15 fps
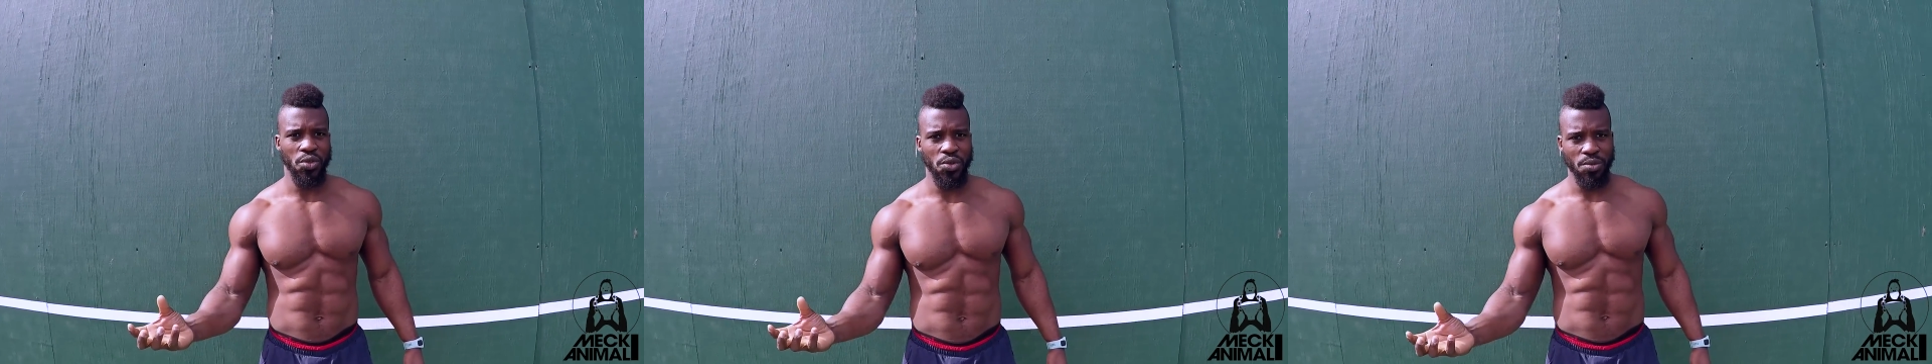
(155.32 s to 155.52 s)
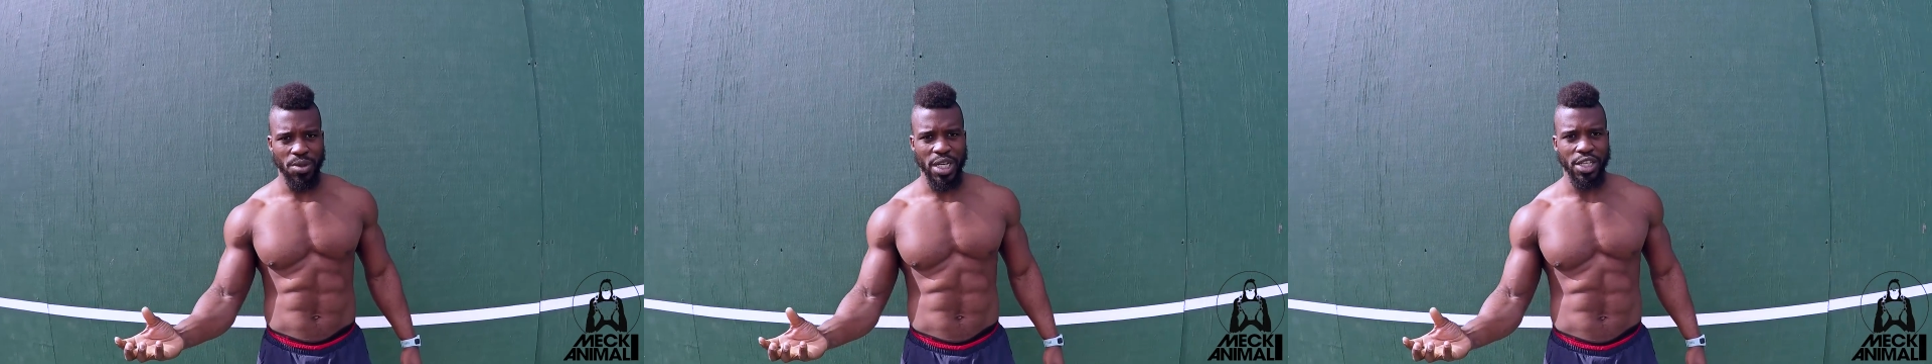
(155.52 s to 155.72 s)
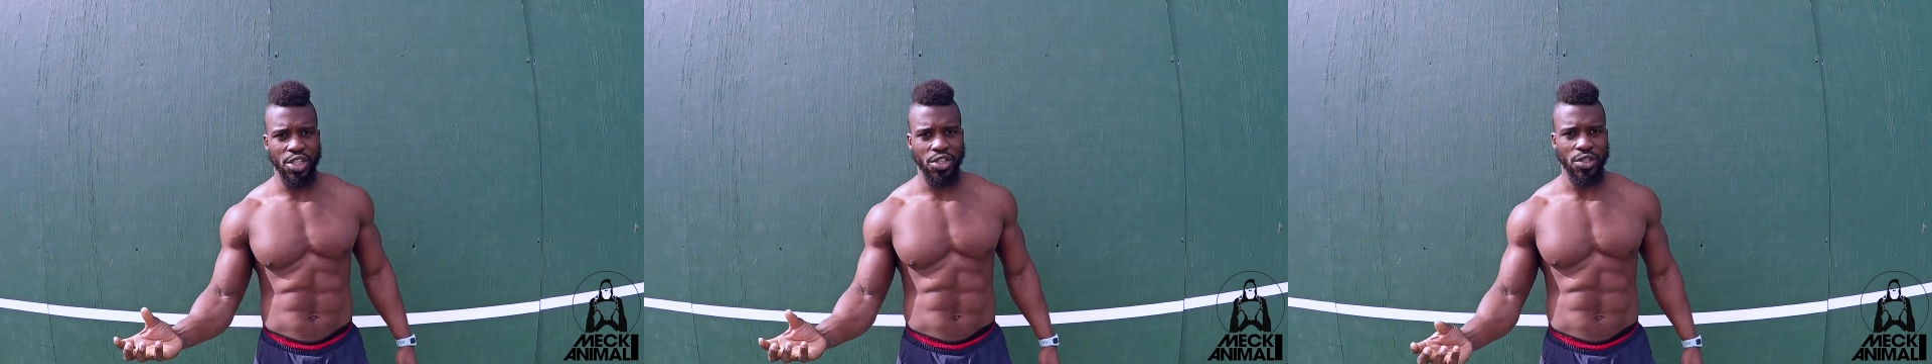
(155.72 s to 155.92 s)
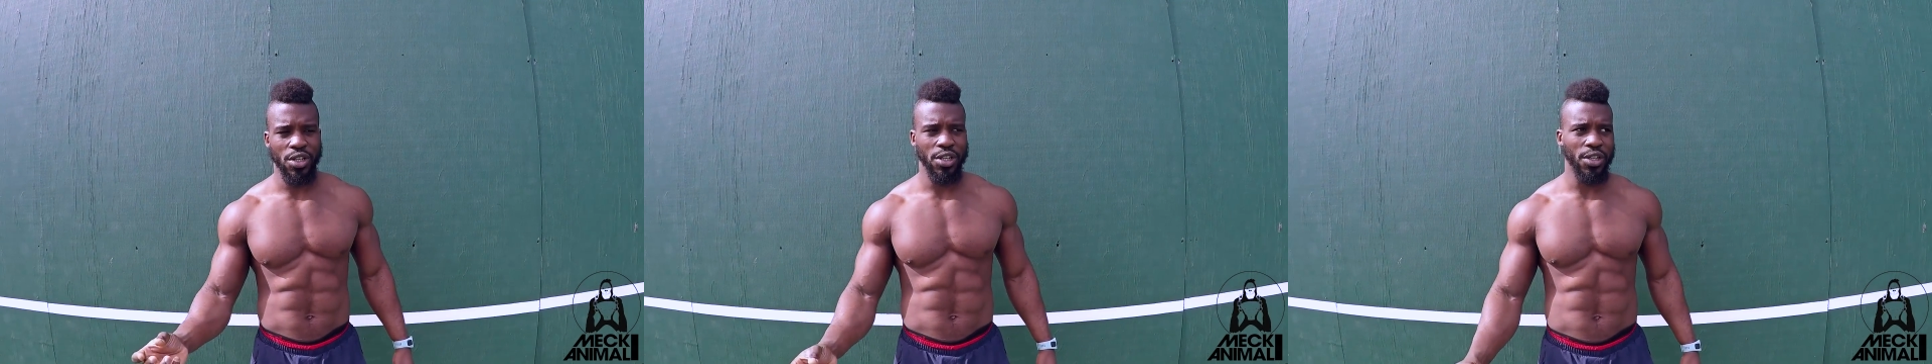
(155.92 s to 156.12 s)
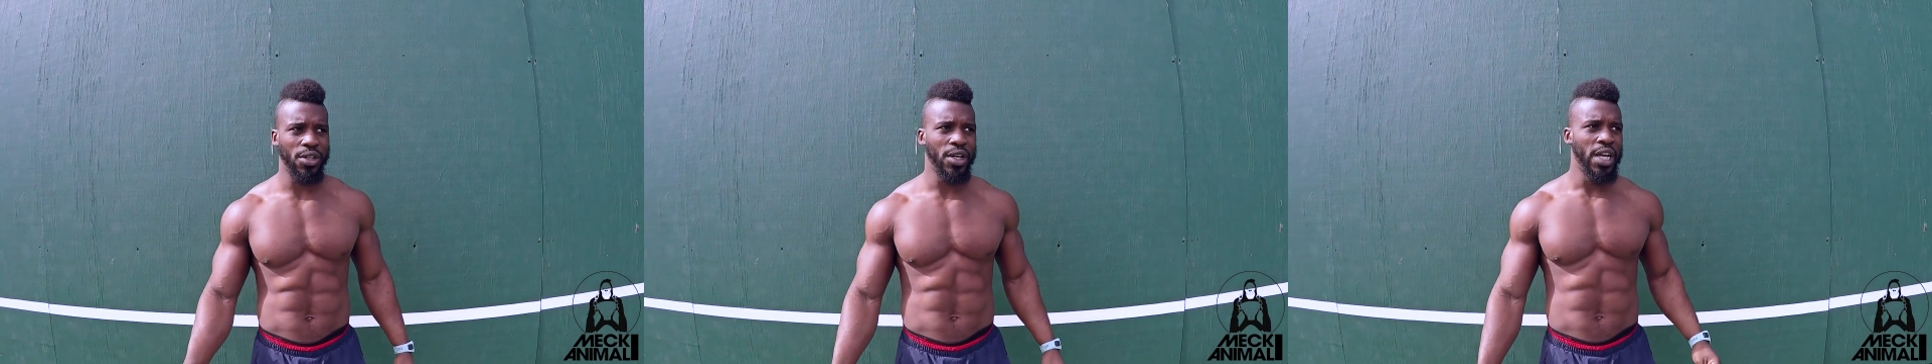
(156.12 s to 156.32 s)
make it
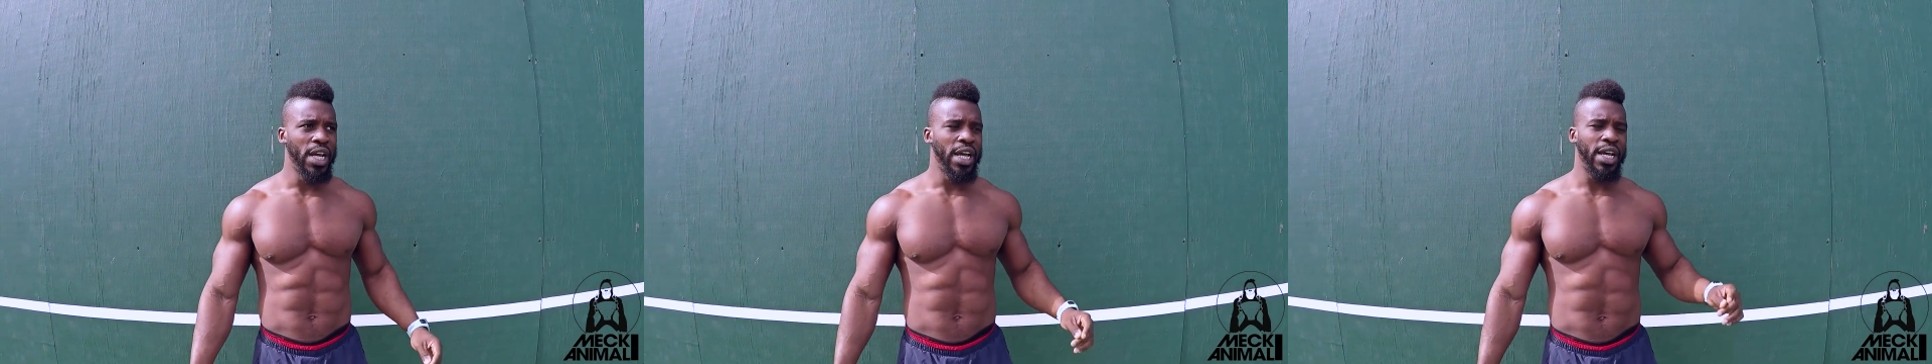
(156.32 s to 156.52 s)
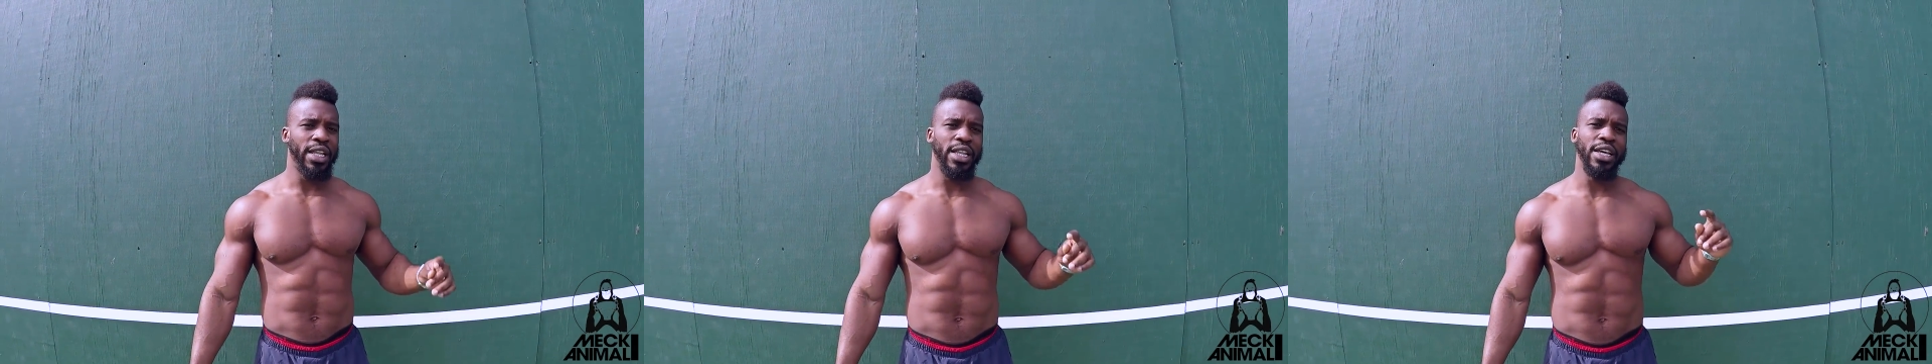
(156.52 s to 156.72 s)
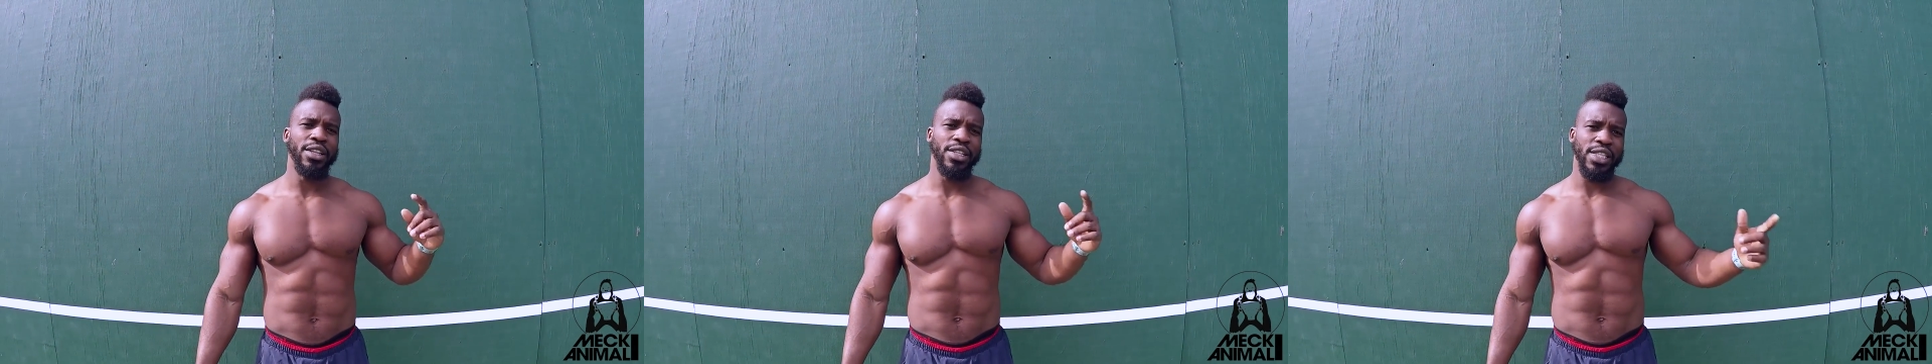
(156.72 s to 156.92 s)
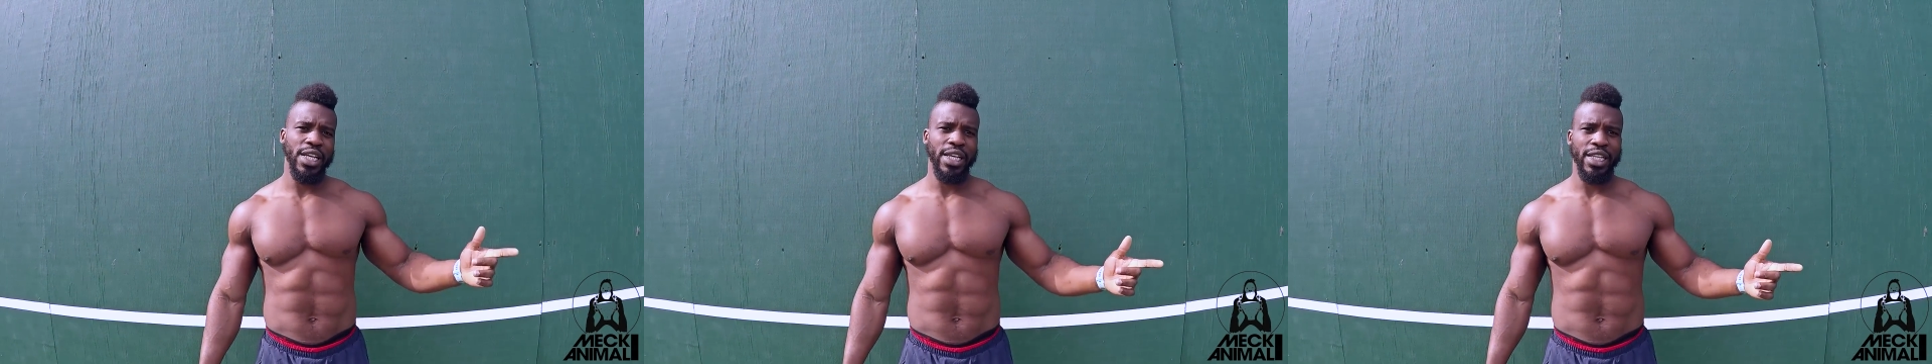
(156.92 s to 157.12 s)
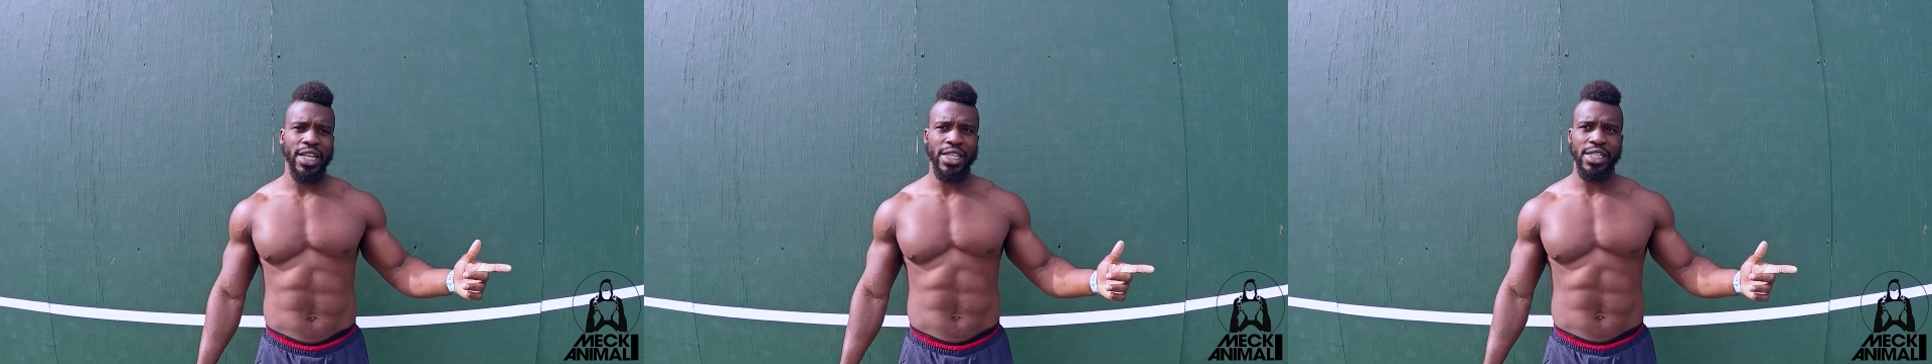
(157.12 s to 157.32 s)
stronger. And then the
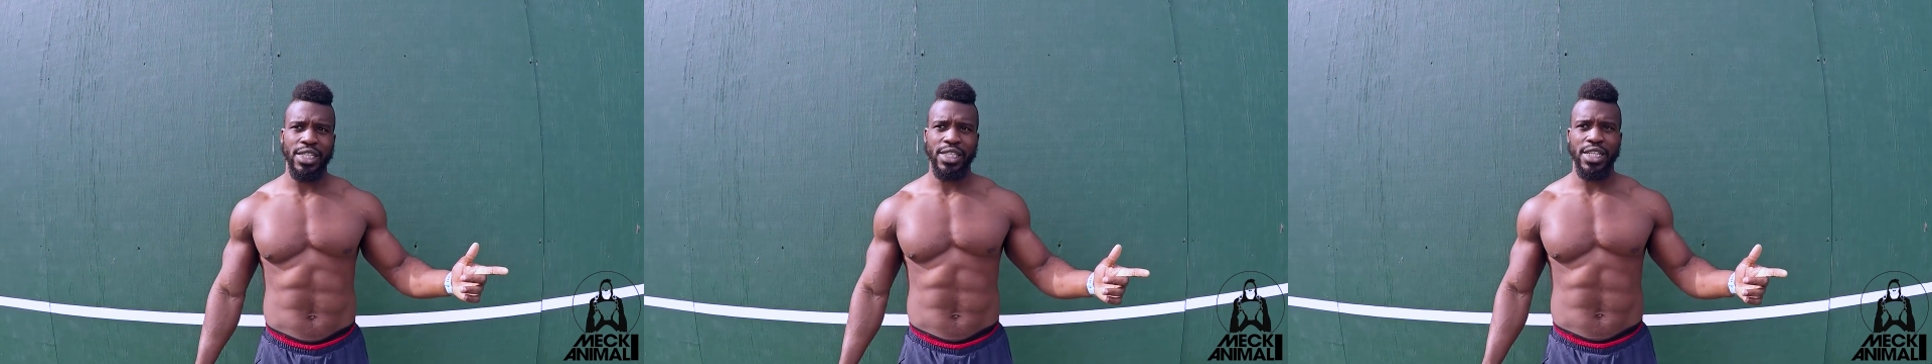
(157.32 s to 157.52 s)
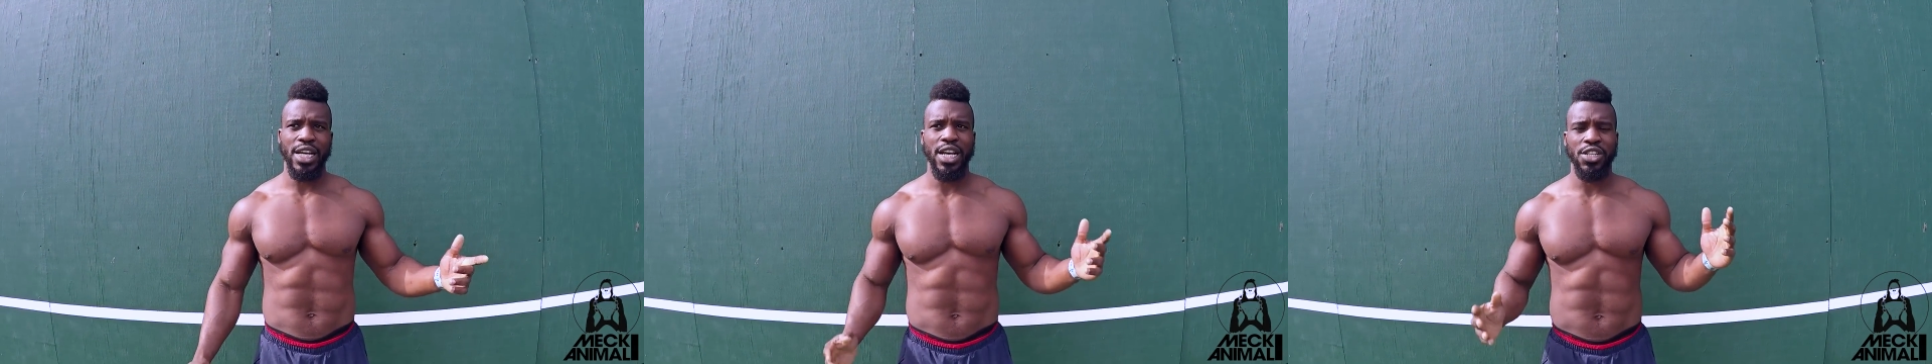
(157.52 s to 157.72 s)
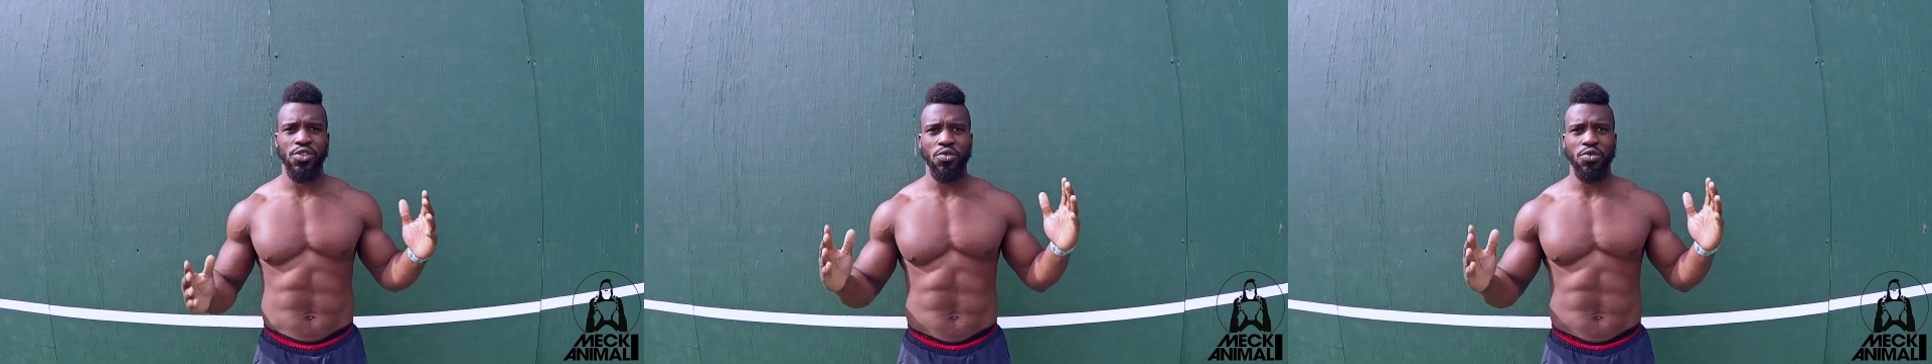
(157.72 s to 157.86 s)
second exercise